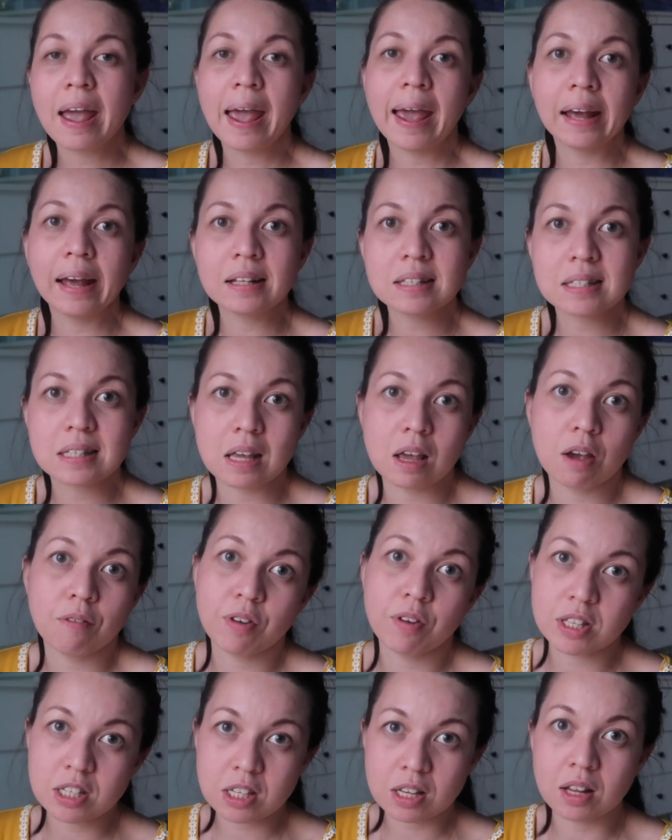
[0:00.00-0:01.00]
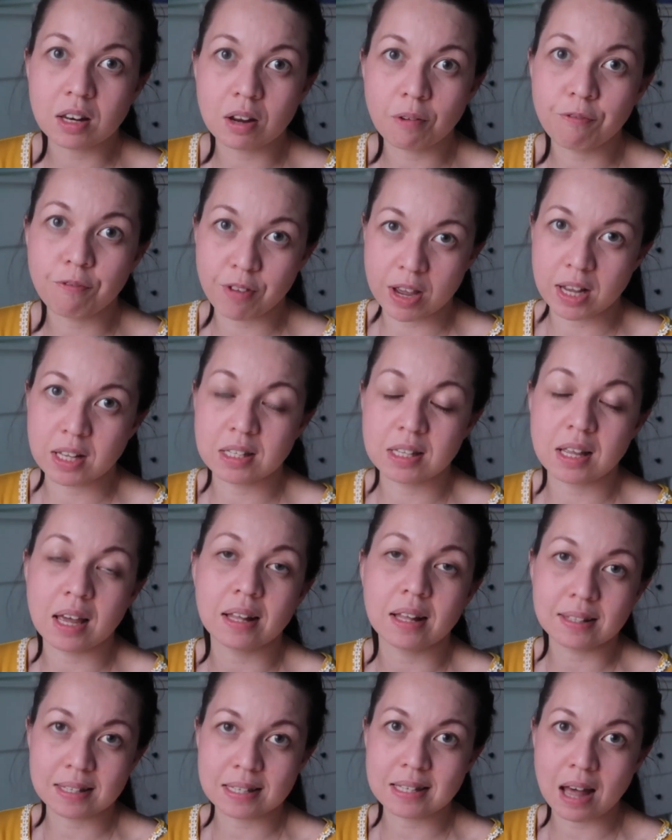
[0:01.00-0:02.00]
and see if it's gonna fix
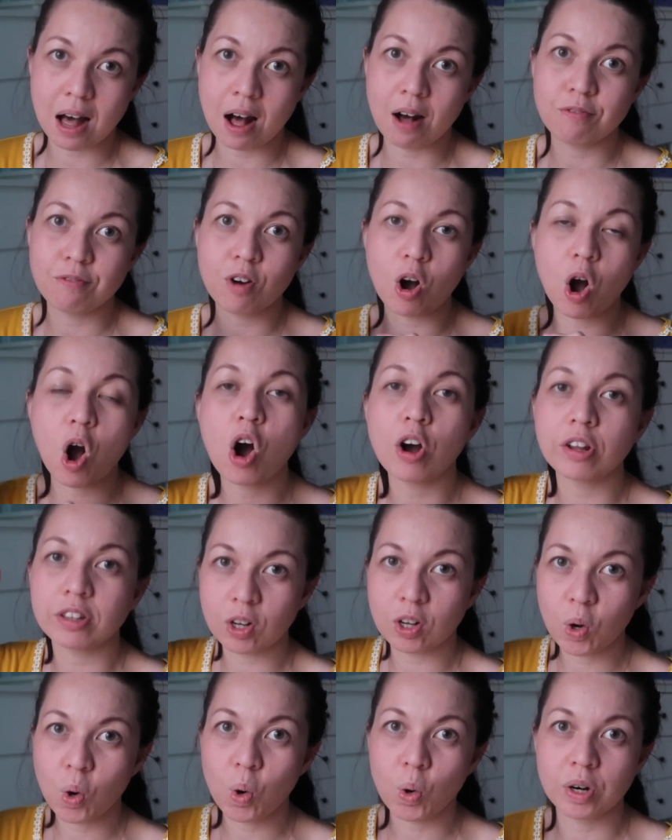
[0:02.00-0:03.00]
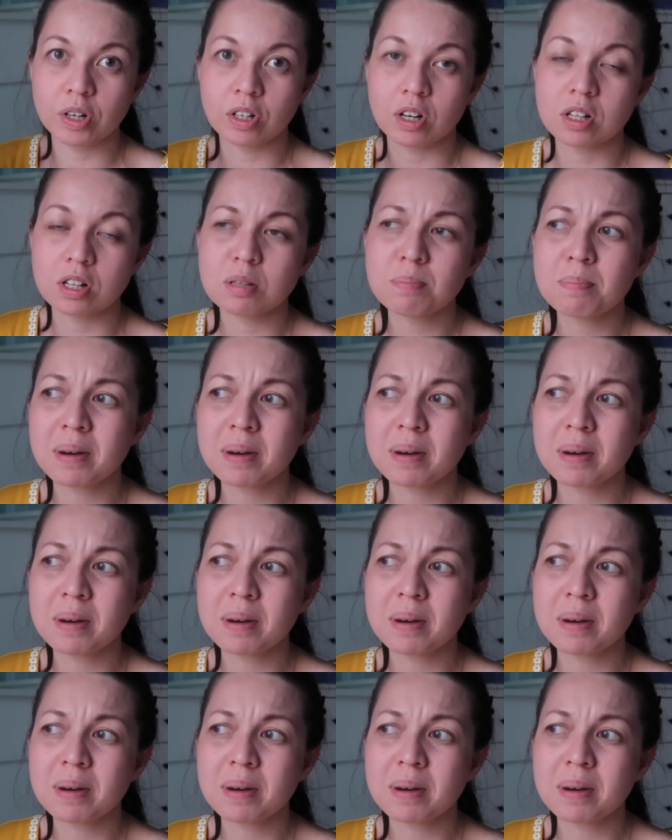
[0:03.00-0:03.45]
itself on the corners.